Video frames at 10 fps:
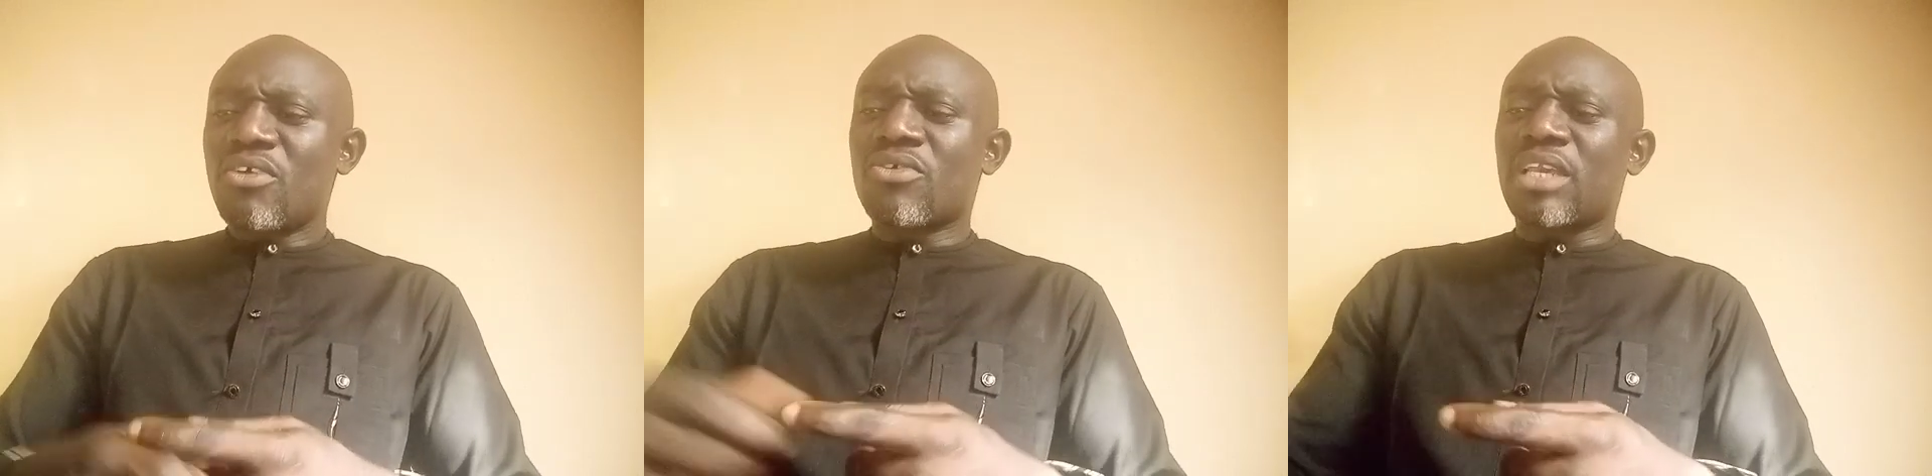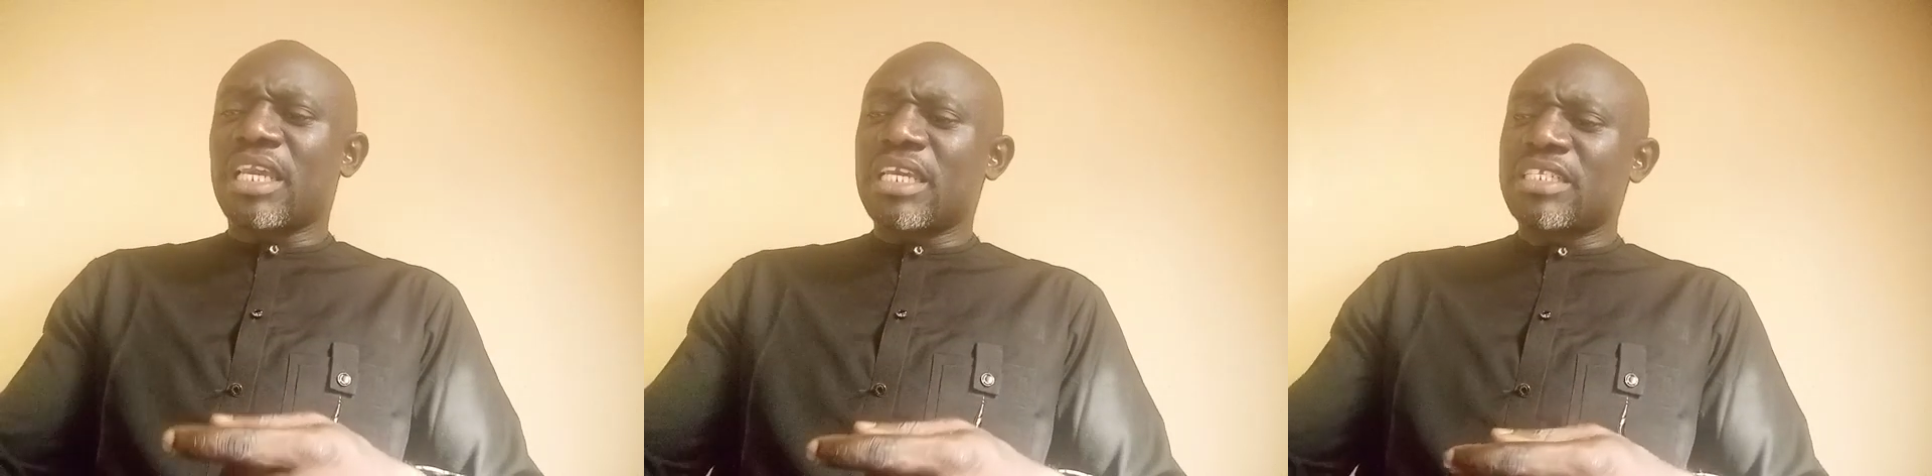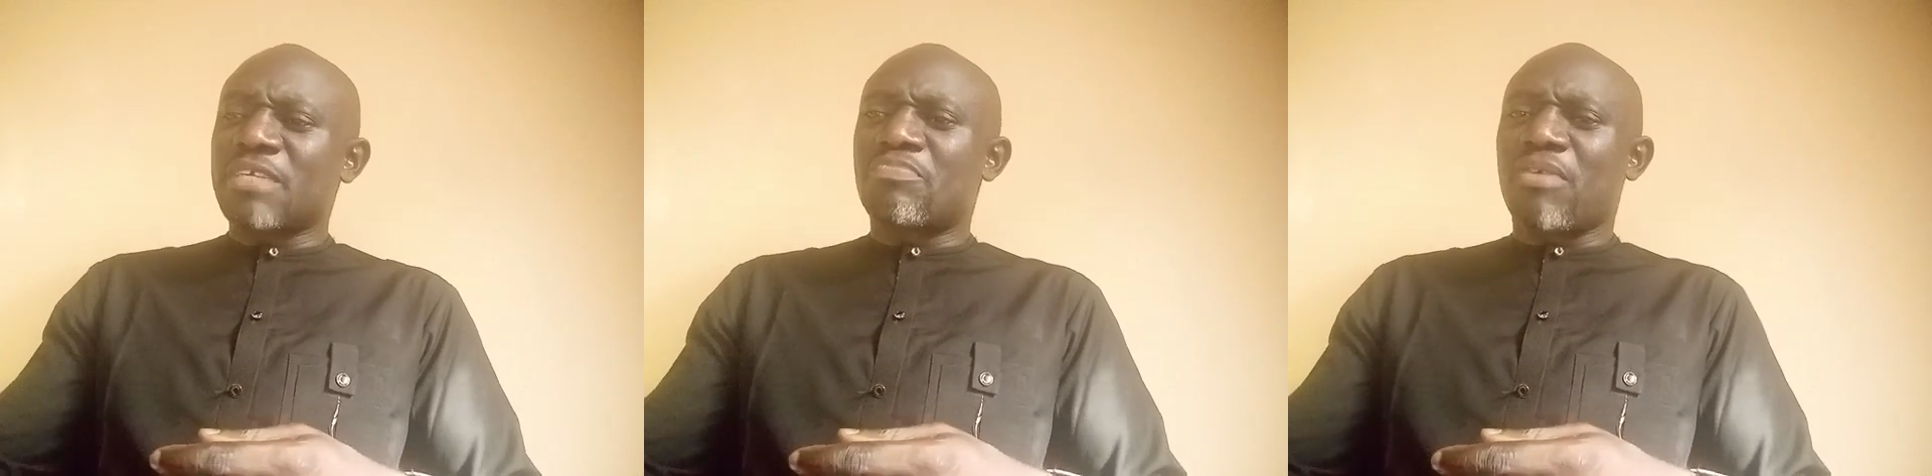Okay,
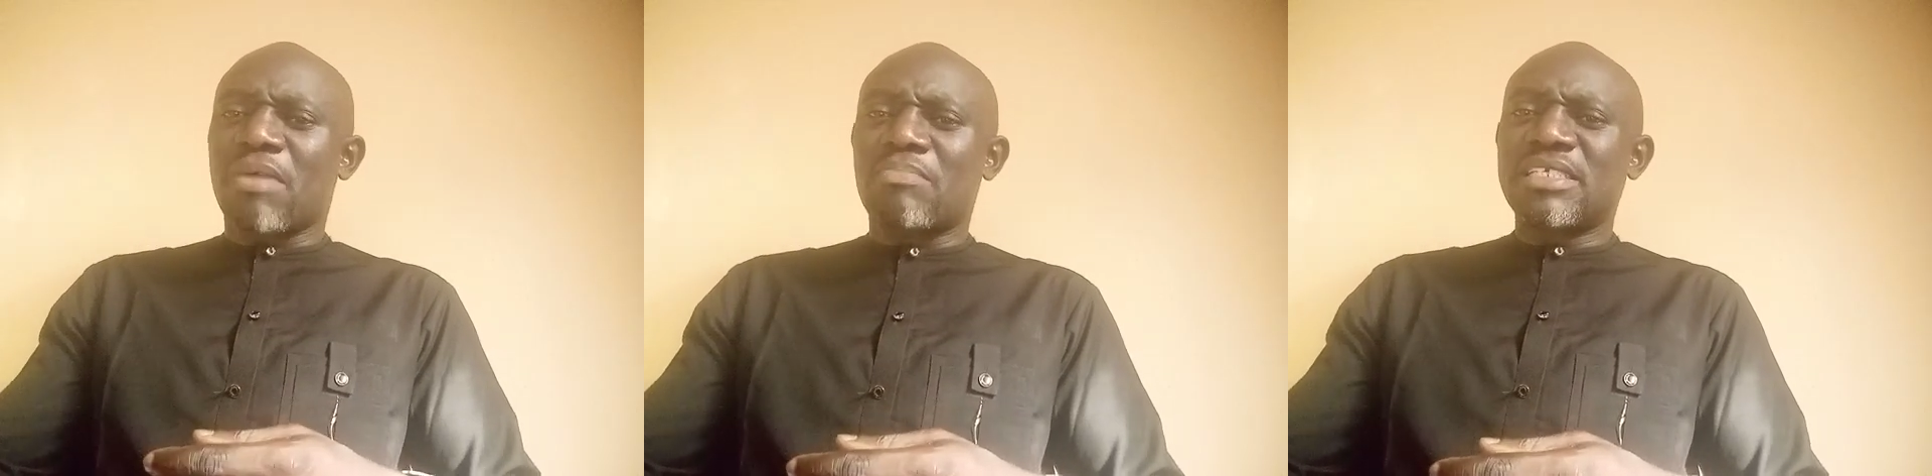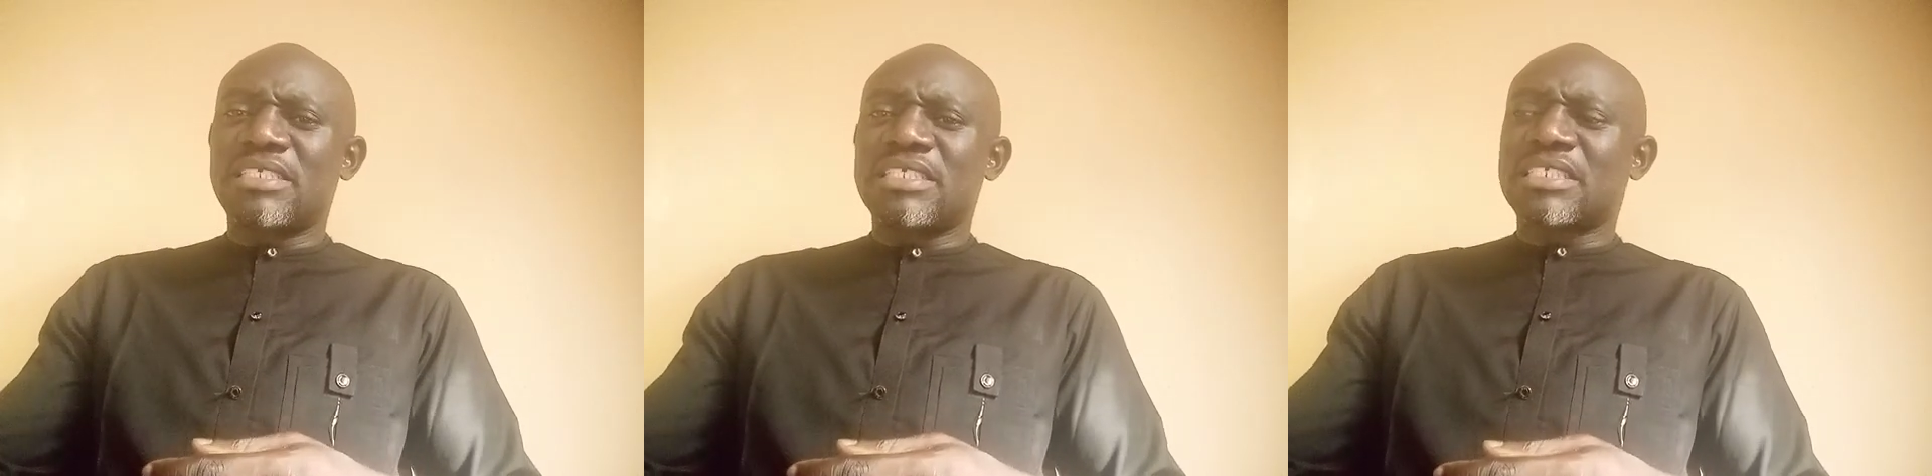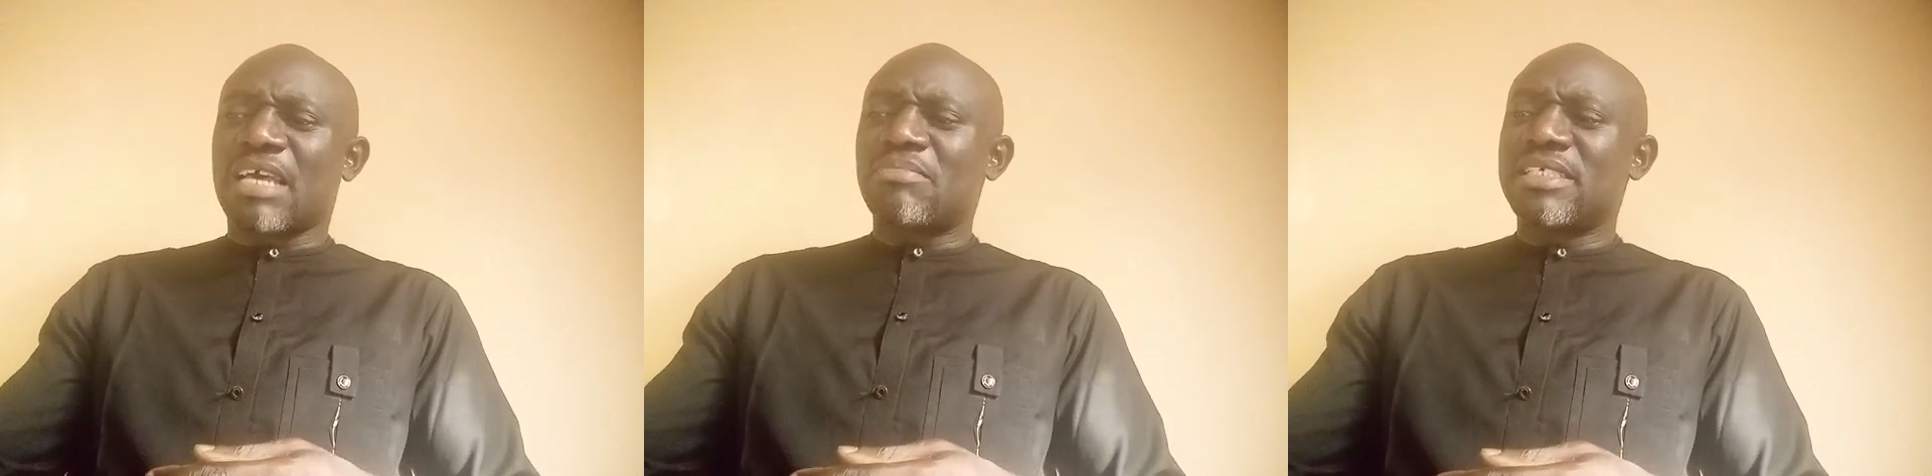the probability
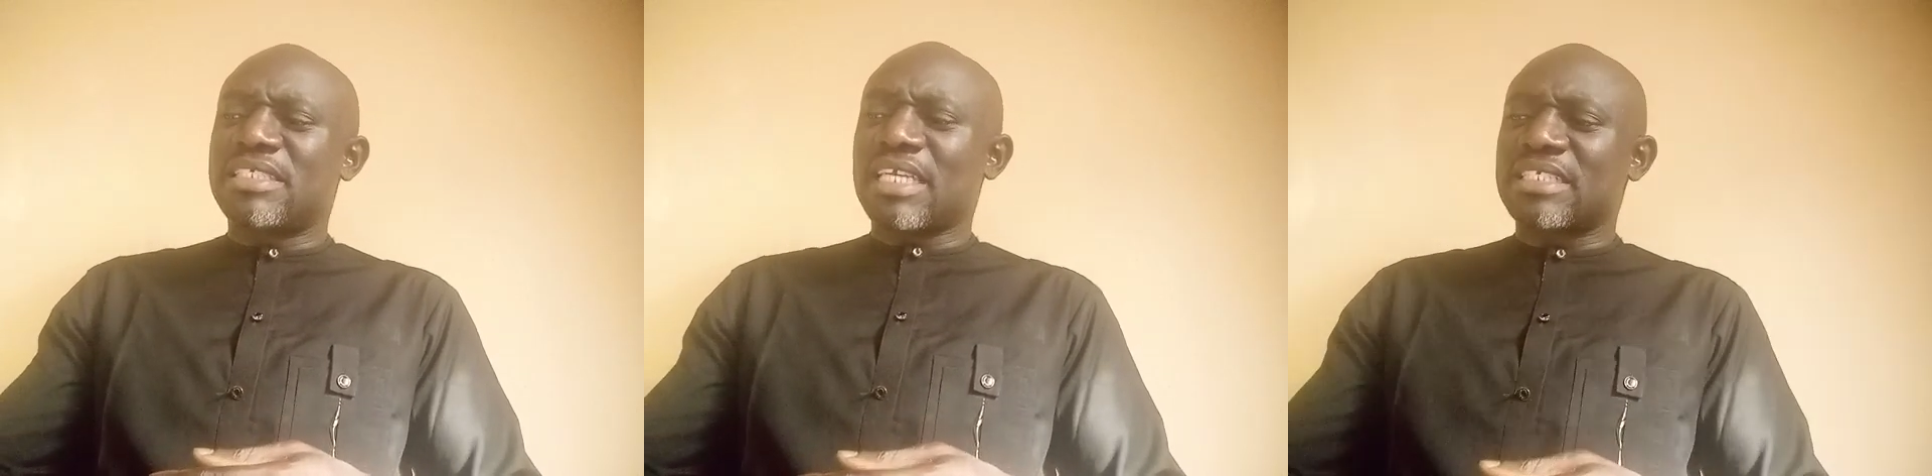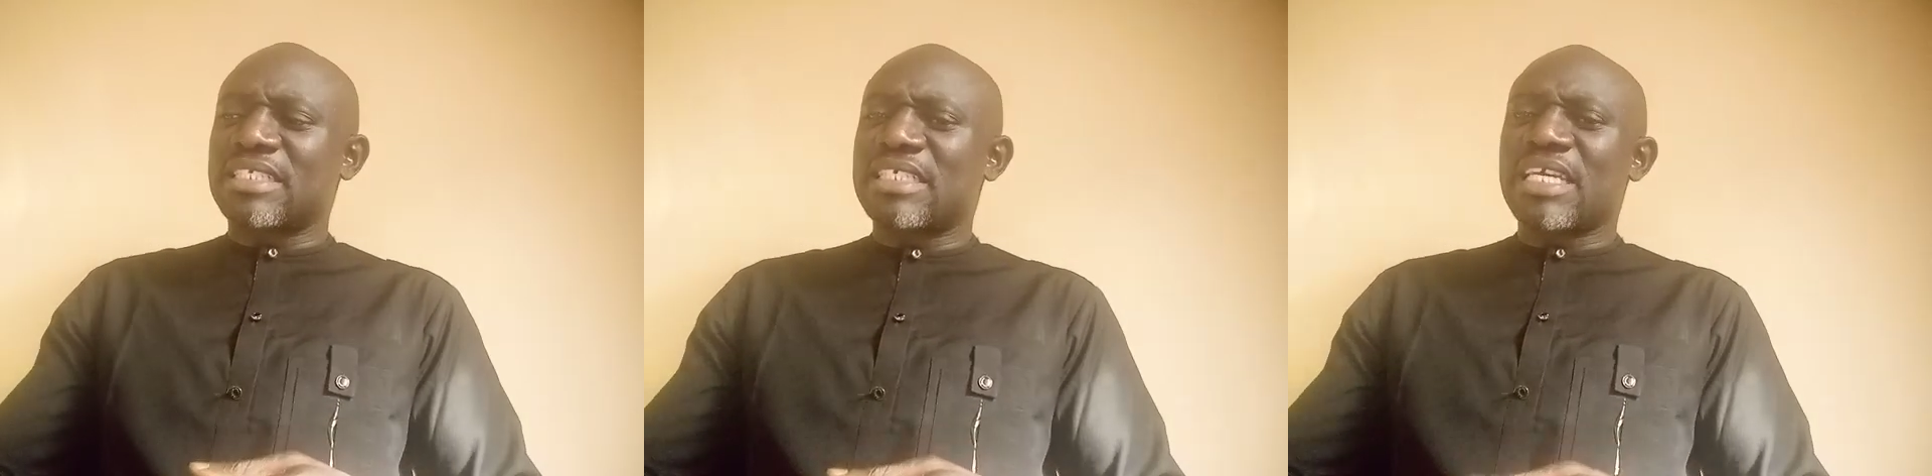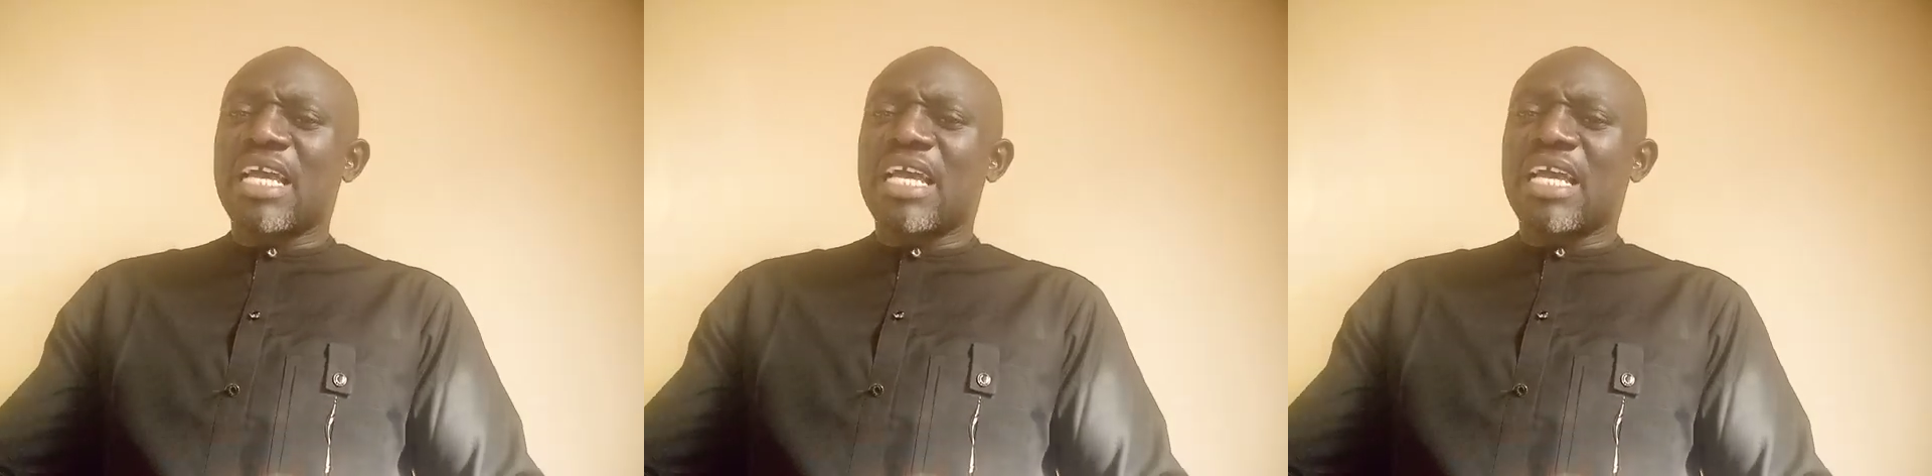sampling technique